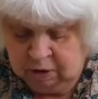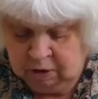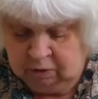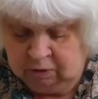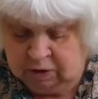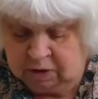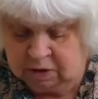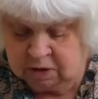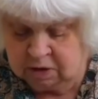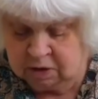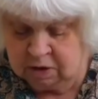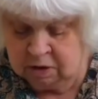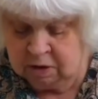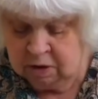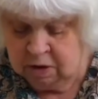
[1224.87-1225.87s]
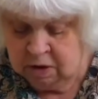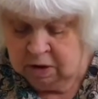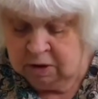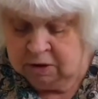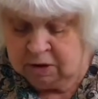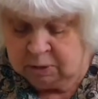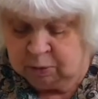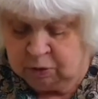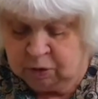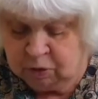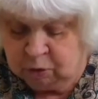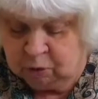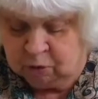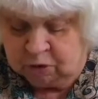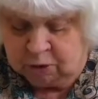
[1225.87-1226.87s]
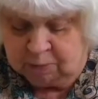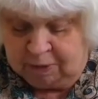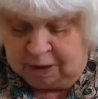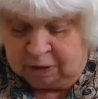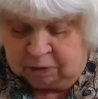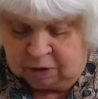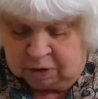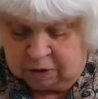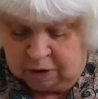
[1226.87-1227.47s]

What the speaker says: of the incident. And this one talks about